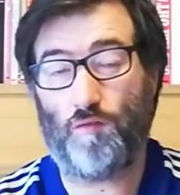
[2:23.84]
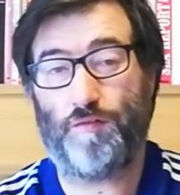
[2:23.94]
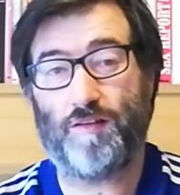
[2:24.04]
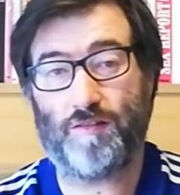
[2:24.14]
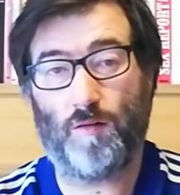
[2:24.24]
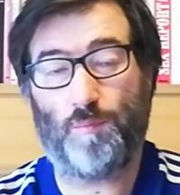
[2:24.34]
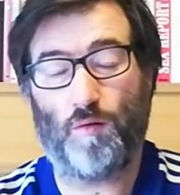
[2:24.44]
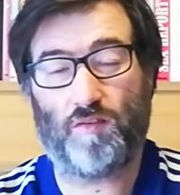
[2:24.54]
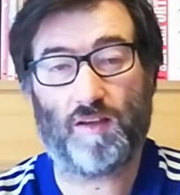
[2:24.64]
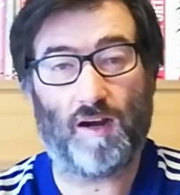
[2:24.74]
official
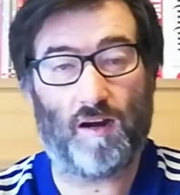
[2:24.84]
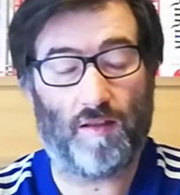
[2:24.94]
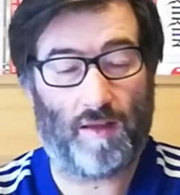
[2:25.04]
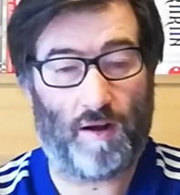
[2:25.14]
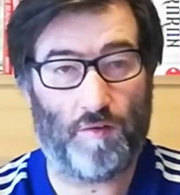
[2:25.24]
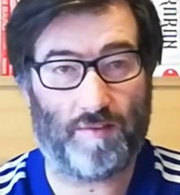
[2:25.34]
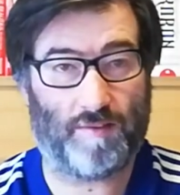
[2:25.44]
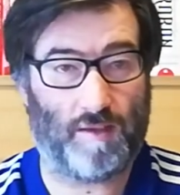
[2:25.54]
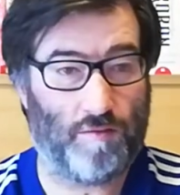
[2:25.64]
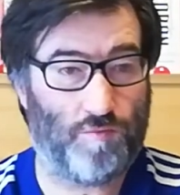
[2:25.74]
postcard I
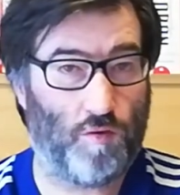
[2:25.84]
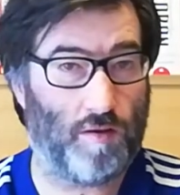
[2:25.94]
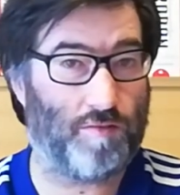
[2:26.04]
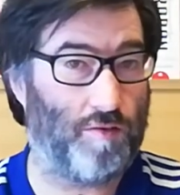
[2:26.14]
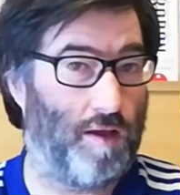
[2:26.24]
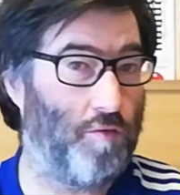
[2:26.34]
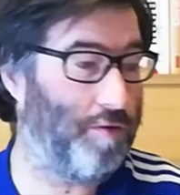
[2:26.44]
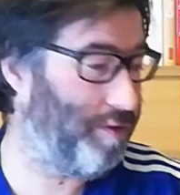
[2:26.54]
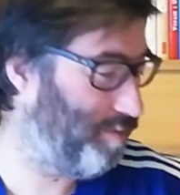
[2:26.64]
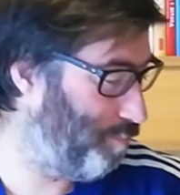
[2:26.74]
received was a
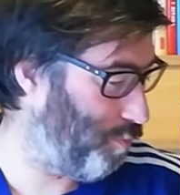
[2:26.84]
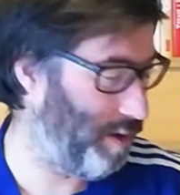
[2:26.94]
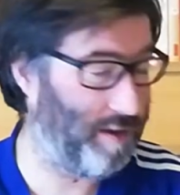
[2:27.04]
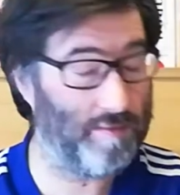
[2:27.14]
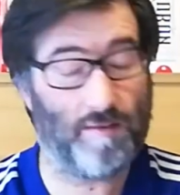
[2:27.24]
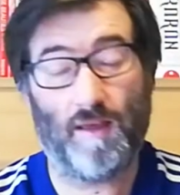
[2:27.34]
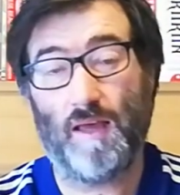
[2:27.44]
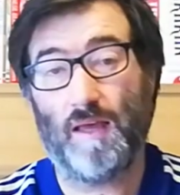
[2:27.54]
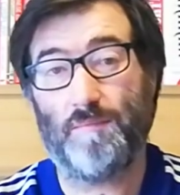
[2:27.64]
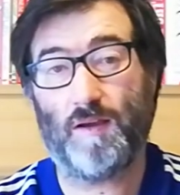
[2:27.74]
really surprise
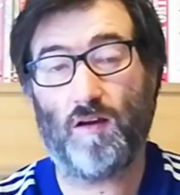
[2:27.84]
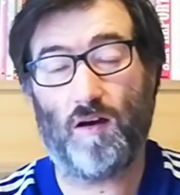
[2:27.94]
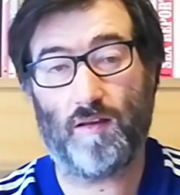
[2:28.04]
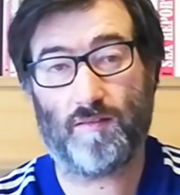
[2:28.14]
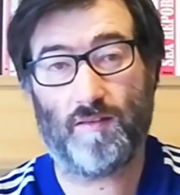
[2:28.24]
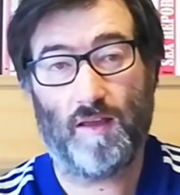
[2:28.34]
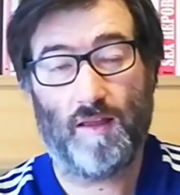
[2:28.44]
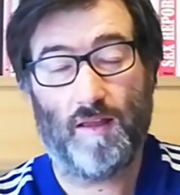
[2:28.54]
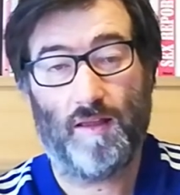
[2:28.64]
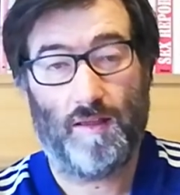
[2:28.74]
because
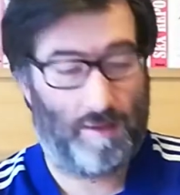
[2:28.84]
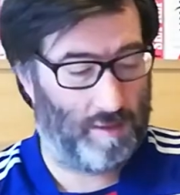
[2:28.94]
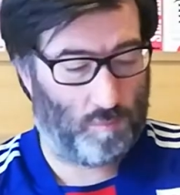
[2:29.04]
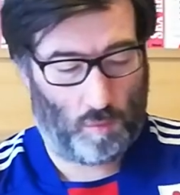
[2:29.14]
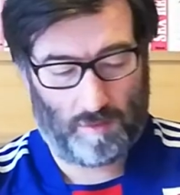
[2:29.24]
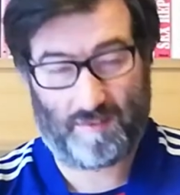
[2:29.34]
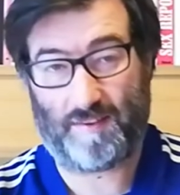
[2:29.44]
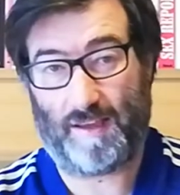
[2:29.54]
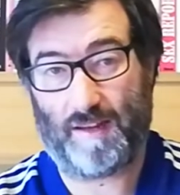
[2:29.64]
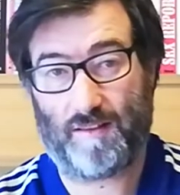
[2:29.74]
it was
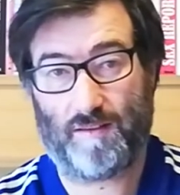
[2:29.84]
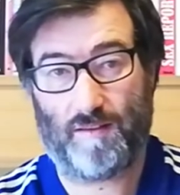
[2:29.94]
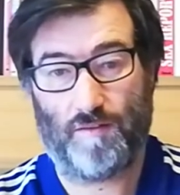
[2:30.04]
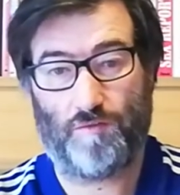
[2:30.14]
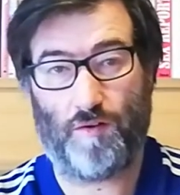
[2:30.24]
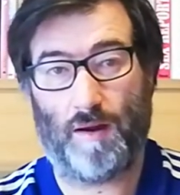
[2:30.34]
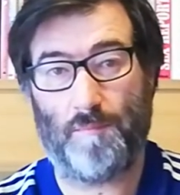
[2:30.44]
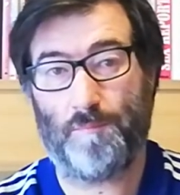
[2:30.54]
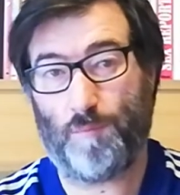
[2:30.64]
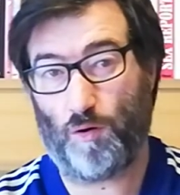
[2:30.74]
sent
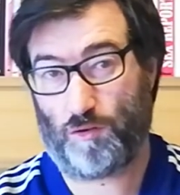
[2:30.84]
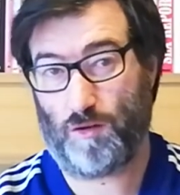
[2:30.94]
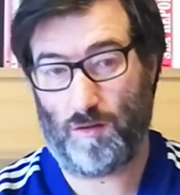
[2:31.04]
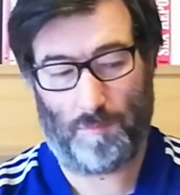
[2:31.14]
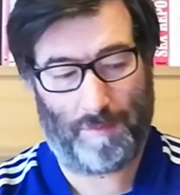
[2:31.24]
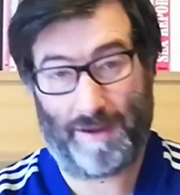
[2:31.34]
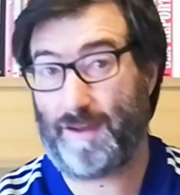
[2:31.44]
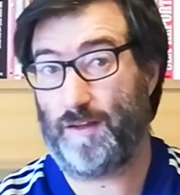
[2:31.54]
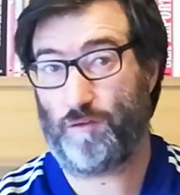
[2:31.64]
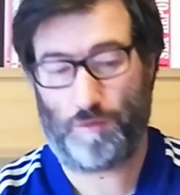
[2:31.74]
from Portugal, my
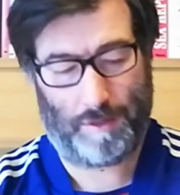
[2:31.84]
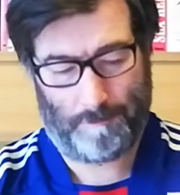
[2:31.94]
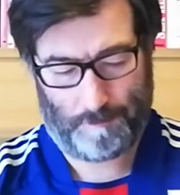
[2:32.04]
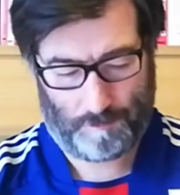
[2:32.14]
country.